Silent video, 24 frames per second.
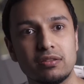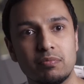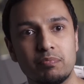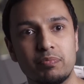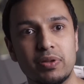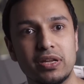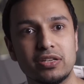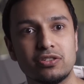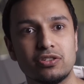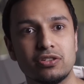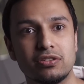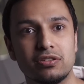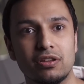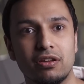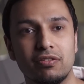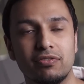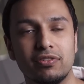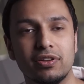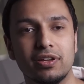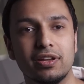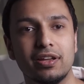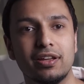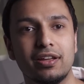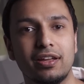some pictures of
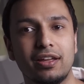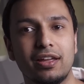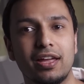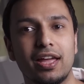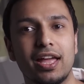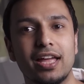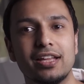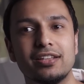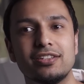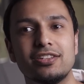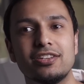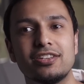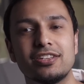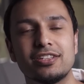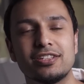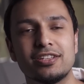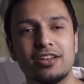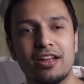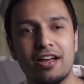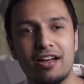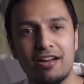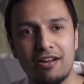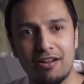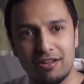it, and just
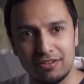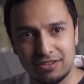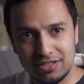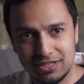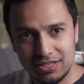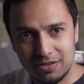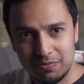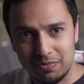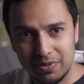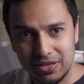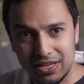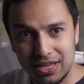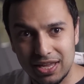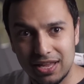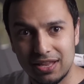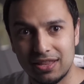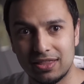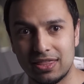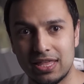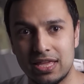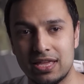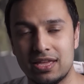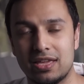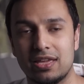start to begin
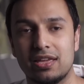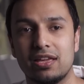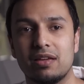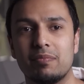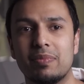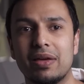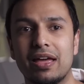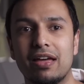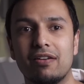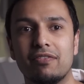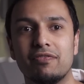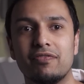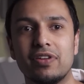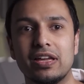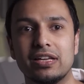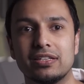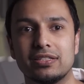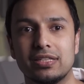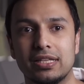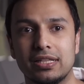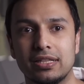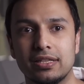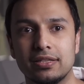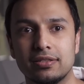thinking about
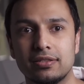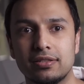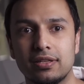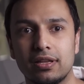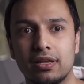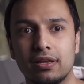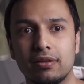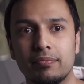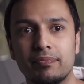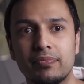fixing this thing?